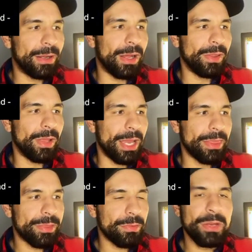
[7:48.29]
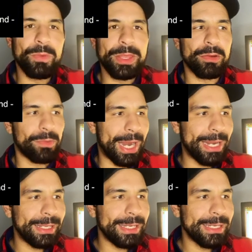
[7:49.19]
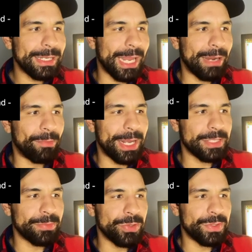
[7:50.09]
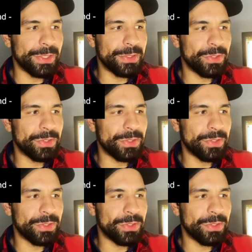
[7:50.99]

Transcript: on line three with Granlund and Rasmussen.